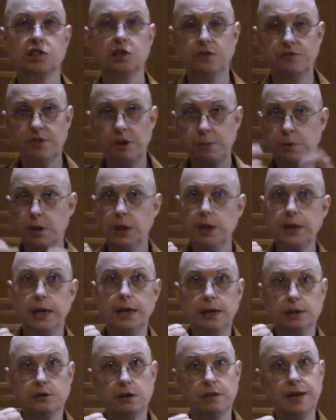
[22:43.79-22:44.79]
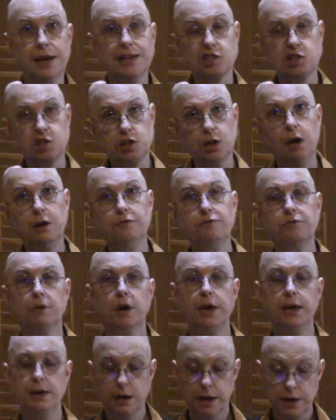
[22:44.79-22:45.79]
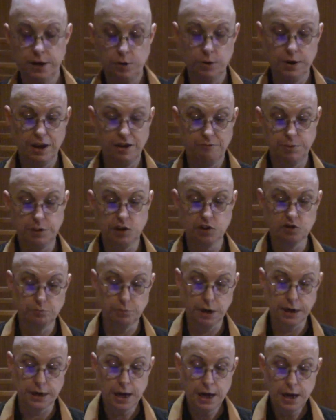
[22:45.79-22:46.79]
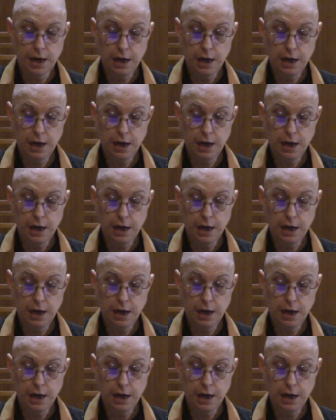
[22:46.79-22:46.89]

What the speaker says: and if I'm clinging to that stuff, right, I don't have peace of mind.